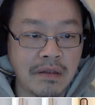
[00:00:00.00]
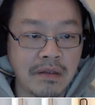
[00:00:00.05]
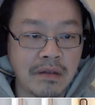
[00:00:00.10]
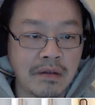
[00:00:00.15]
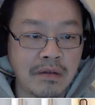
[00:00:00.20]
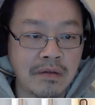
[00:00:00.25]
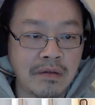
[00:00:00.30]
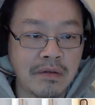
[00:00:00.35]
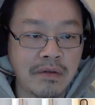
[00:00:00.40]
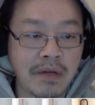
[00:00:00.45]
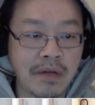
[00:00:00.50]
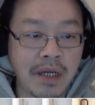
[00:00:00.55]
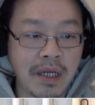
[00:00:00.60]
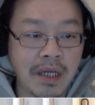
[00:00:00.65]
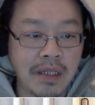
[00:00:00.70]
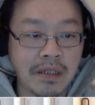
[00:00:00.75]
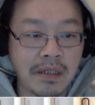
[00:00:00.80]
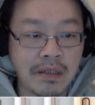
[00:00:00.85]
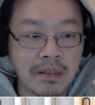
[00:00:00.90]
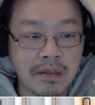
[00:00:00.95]

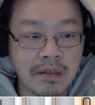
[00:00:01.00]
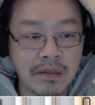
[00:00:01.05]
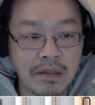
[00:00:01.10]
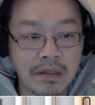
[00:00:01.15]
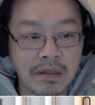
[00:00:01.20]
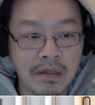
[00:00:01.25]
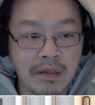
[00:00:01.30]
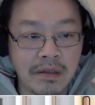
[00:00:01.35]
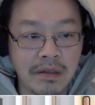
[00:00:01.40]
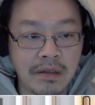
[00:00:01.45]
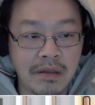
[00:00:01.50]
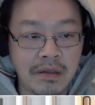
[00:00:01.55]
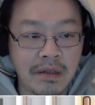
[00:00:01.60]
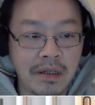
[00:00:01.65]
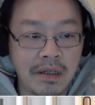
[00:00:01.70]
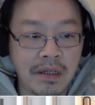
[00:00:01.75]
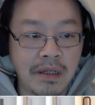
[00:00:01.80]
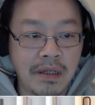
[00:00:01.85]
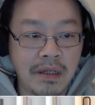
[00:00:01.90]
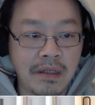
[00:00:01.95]
create circle.
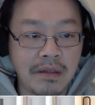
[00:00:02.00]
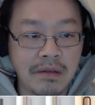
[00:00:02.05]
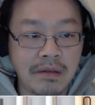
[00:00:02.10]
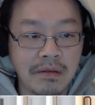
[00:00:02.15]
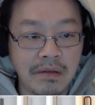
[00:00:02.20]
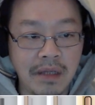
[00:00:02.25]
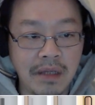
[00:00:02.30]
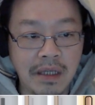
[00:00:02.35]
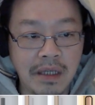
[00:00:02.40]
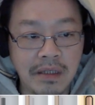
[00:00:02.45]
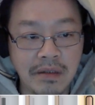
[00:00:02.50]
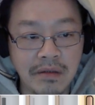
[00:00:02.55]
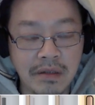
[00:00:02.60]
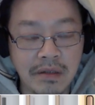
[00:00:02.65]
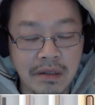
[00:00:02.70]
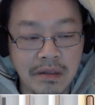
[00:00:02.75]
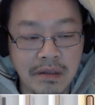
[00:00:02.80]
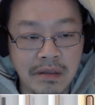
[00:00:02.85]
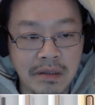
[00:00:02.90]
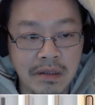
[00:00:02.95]
Then you
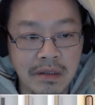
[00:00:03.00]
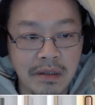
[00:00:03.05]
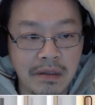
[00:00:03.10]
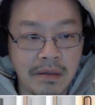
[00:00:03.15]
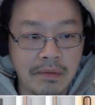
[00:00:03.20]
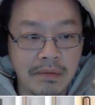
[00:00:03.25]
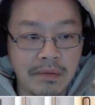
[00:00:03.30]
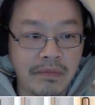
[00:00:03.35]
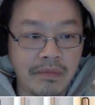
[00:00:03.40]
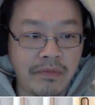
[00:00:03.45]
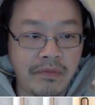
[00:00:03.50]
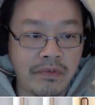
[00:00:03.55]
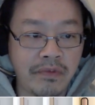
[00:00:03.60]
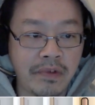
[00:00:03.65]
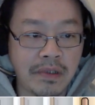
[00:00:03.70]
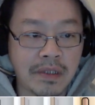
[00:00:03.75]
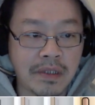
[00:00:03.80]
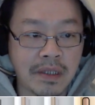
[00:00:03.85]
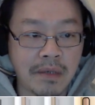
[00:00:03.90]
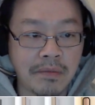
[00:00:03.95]
just, for
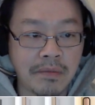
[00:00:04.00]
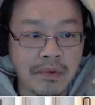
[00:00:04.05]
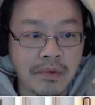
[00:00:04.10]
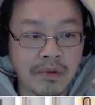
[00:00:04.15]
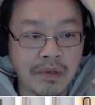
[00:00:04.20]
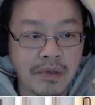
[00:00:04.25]
example,